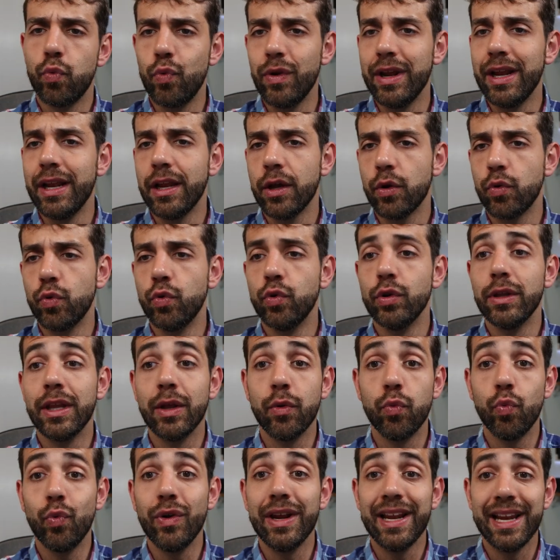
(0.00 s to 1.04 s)
really good
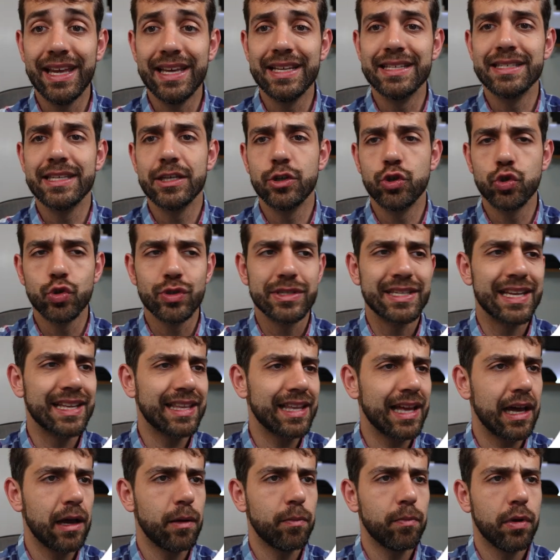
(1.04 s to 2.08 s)
and really easy to
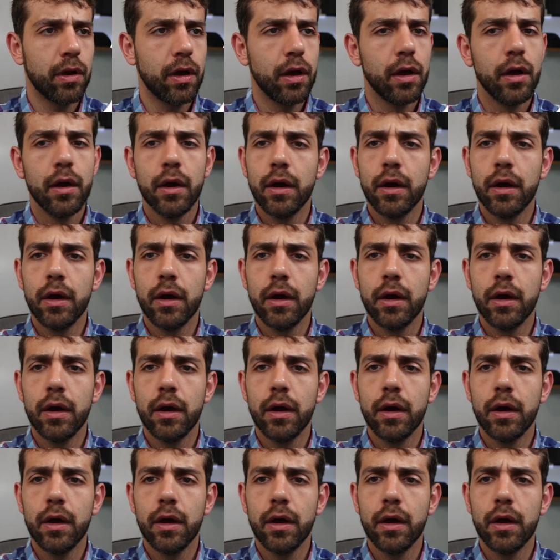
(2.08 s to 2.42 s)
set up